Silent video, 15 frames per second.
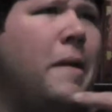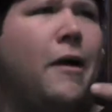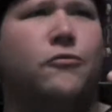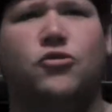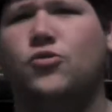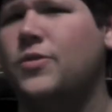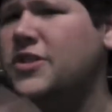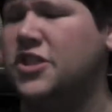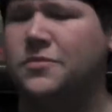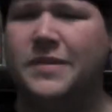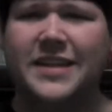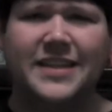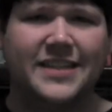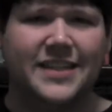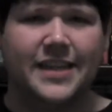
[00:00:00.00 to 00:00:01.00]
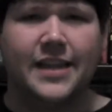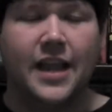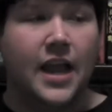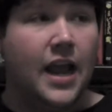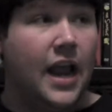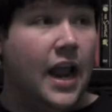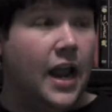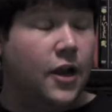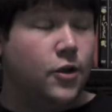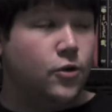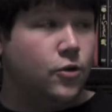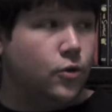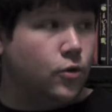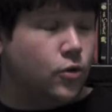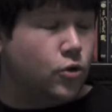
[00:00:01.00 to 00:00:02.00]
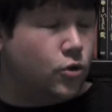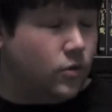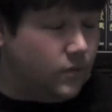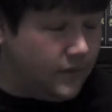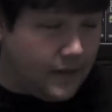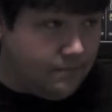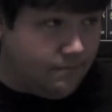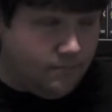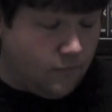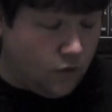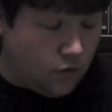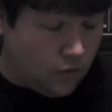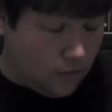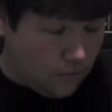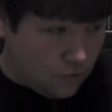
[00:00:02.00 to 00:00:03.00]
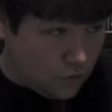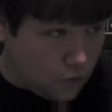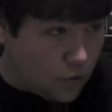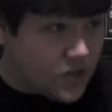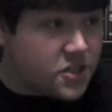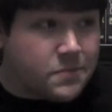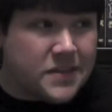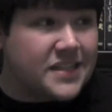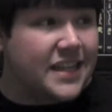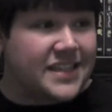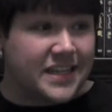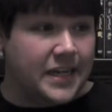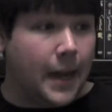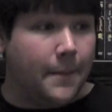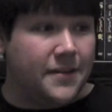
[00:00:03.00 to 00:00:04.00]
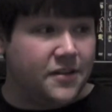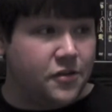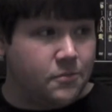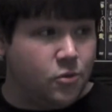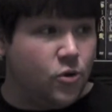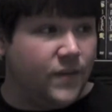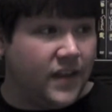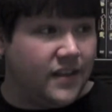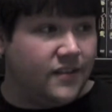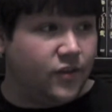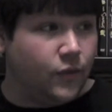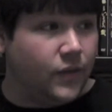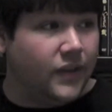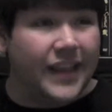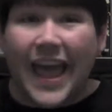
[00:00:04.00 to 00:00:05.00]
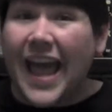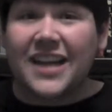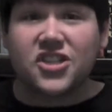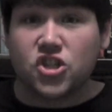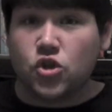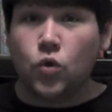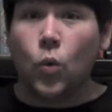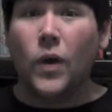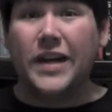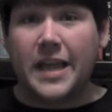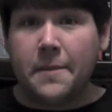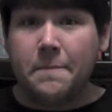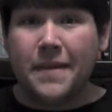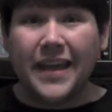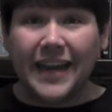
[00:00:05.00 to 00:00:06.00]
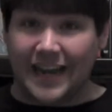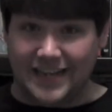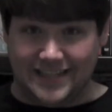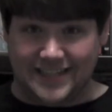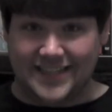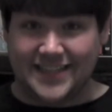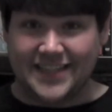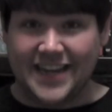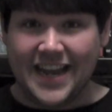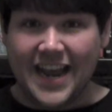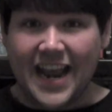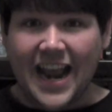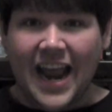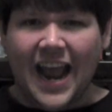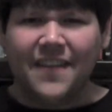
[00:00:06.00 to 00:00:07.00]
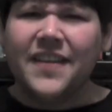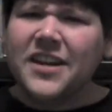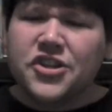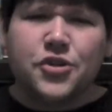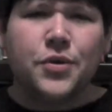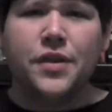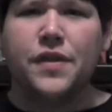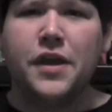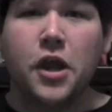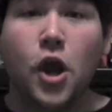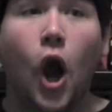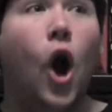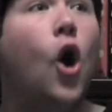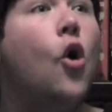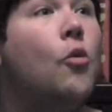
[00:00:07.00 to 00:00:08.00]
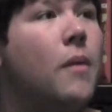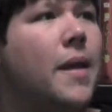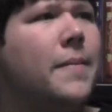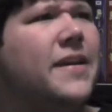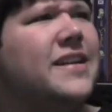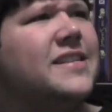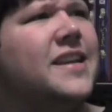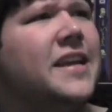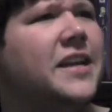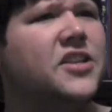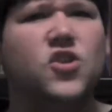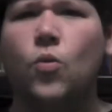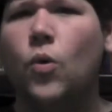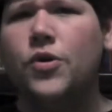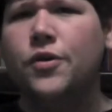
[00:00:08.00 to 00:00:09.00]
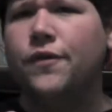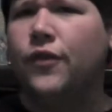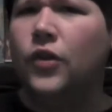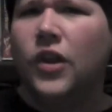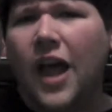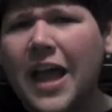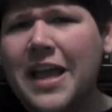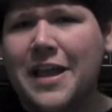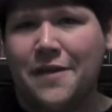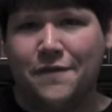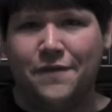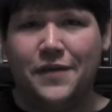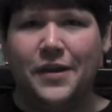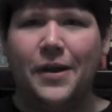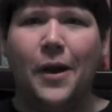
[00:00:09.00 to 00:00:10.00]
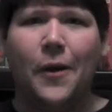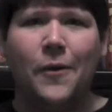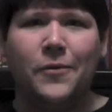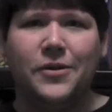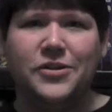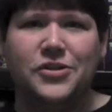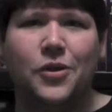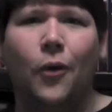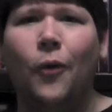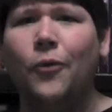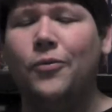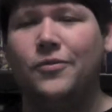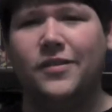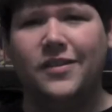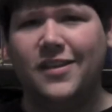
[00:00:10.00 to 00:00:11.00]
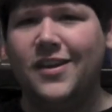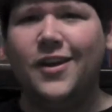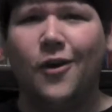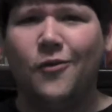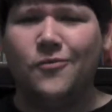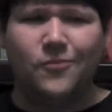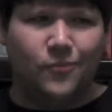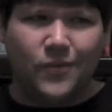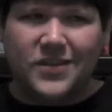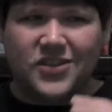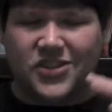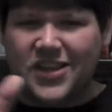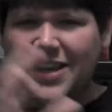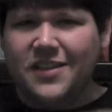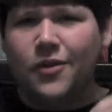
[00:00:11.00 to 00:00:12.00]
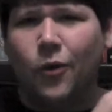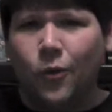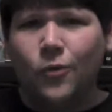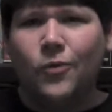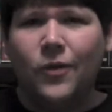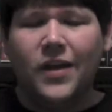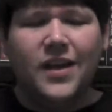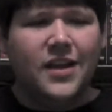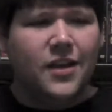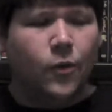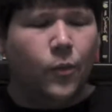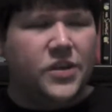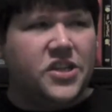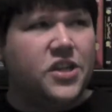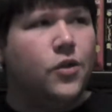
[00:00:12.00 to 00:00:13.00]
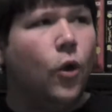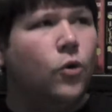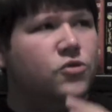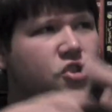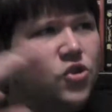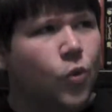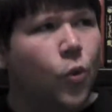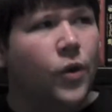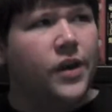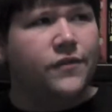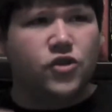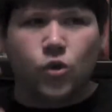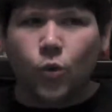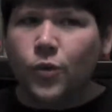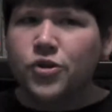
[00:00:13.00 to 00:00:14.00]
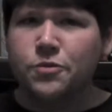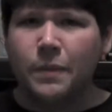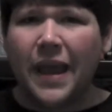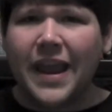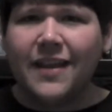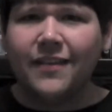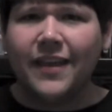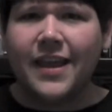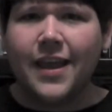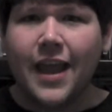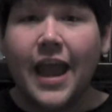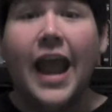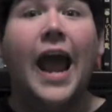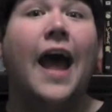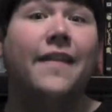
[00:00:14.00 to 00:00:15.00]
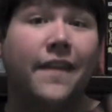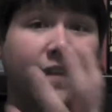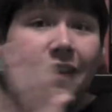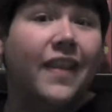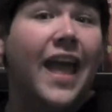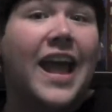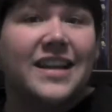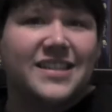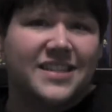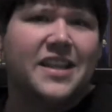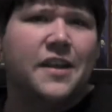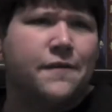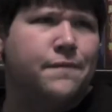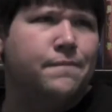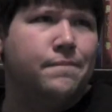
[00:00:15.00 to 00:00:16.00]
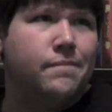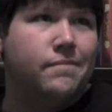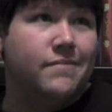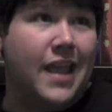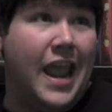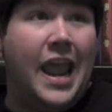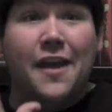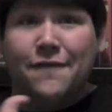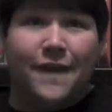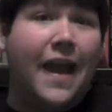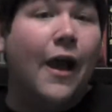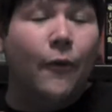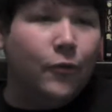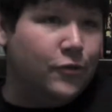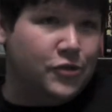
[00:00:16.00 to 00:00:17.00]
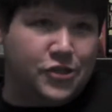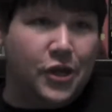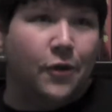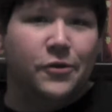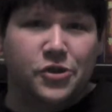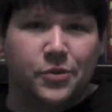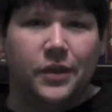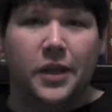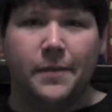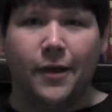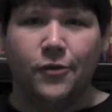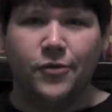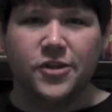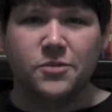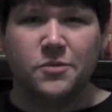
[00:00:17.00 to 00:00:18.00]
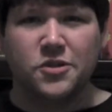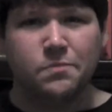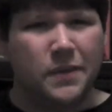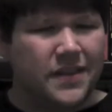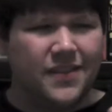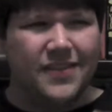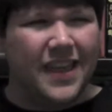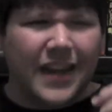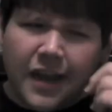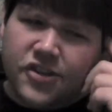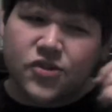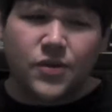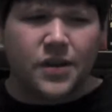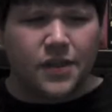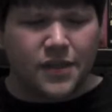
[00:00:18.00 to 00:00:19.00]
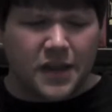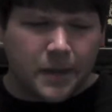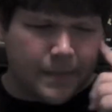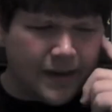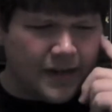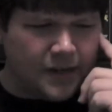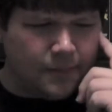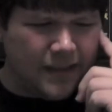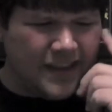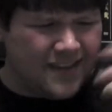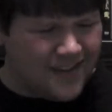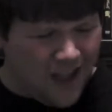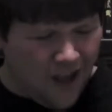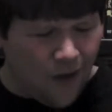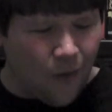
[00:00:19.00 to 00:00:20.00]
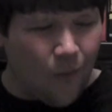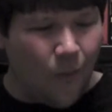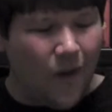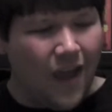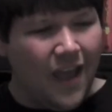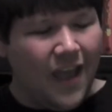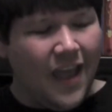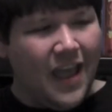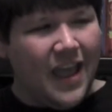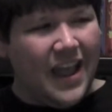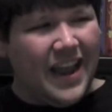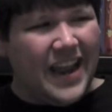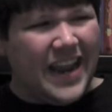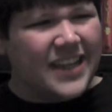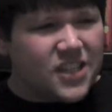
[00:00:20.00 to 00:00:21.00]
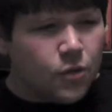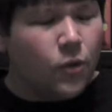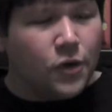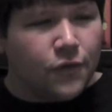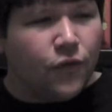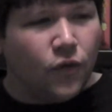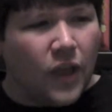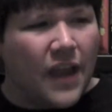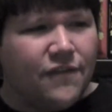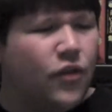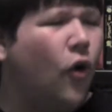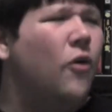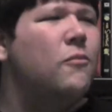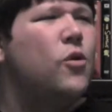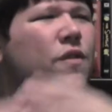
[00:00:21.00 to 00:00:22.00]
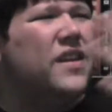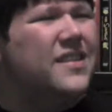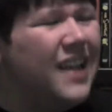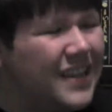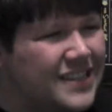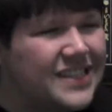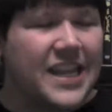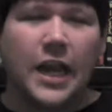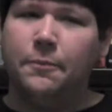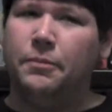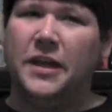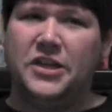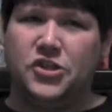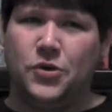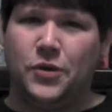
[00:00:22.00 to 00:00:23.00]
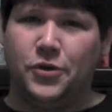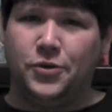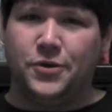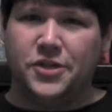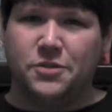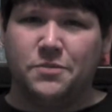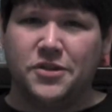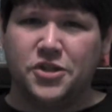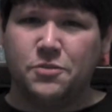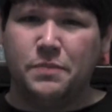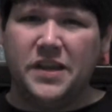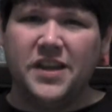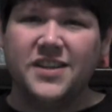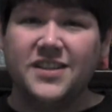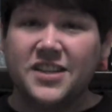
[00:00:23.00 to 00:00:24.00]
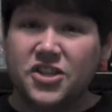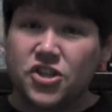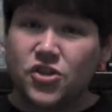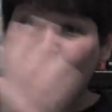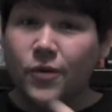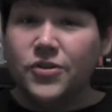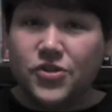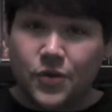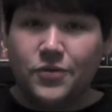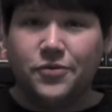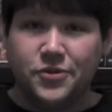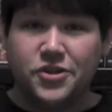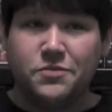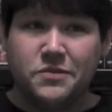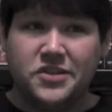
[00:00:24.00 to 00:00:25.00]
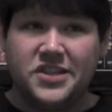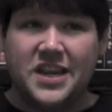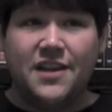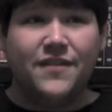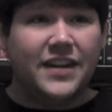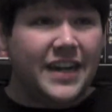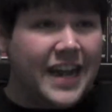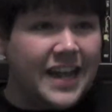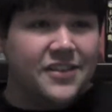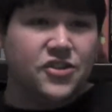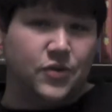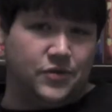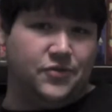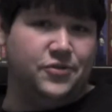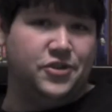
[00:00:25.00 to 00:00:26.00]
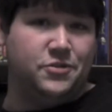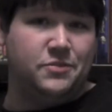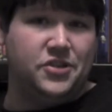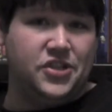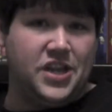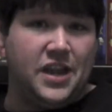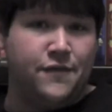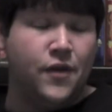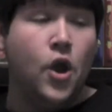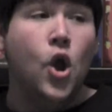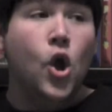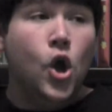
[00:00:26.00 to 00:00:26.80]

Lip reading: about Christmas. And, like, Christmas doesn't come into the movie until the last 20 minutes. And then I started thinking, oh, maybe it's like It's a Wonderful Life, you know, because the whole, you know, we see the whole story of George Bailey, and then the last, like, half hour or so is really about Christmas. But then I started to think about it, and I'm like, no, It's a Wonderful Life, the whole movie does take place on Christmas, because it starts on Christmas Eve and it ends on Christmas Eve.